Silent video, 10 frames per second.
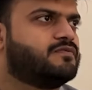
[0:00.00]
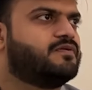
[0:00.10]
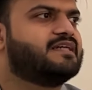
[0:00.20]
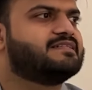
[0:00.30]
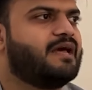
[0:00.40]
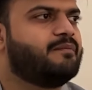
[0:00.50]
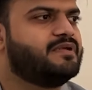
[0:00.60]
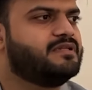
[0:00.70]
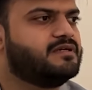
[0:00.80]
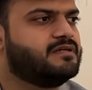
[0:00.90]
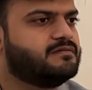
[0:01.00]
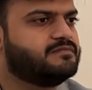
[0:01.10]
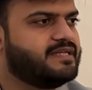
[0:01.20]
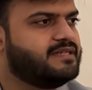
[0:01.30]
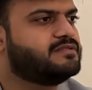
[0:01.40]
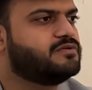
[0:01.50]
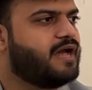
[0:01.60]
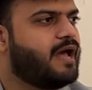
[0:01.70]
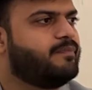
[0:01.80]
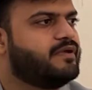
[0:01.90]
for example, the things could
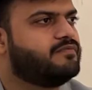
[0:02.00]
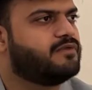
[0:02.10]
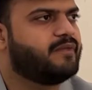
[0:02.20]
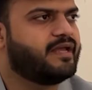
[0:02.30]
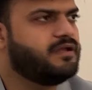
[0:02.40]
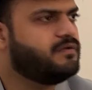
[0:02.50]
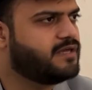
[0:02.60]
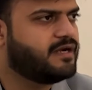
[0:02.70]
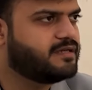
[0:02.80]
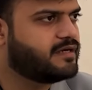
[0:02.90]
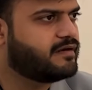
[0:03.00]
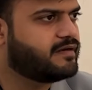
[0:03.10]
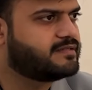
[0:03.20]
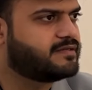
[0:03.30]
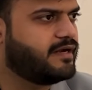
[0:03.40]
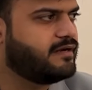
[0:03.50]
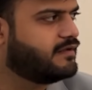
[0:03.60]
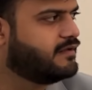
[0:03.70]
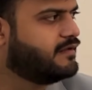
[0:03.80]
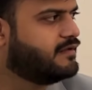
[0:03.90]
happen from any of the other countries, right?
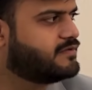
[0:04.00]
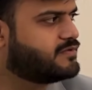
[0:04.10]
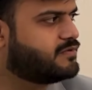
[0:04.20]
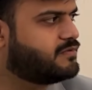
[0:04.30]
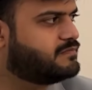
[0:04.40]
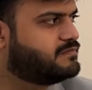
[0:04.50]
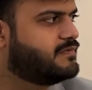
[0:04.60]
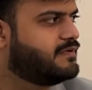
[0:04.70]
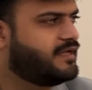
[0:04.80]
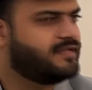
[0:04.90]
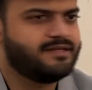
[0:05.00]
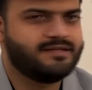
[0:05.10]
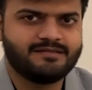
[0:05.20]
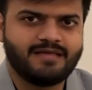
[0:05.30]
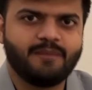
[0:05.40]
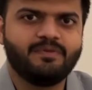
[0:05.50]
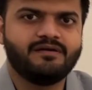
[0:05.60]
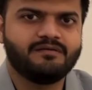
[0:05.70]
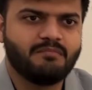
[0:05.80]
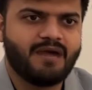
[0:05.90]
So it's
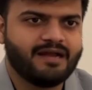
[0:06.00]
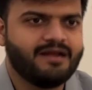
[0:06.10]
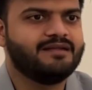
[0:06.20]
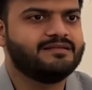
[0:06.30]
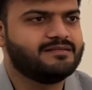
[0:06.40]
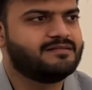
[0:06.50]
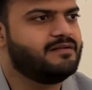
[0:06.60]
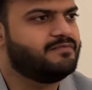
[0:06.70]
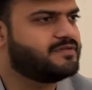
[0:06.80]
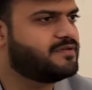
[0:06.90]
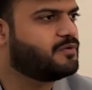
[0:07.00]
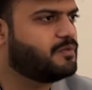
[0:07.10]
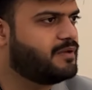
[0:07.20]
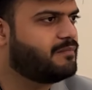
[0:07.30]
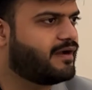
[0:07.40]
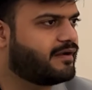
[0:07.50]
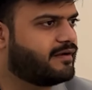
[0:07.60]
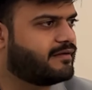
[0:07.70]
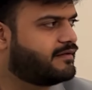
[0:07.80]
cyber market is itself, it's a global market,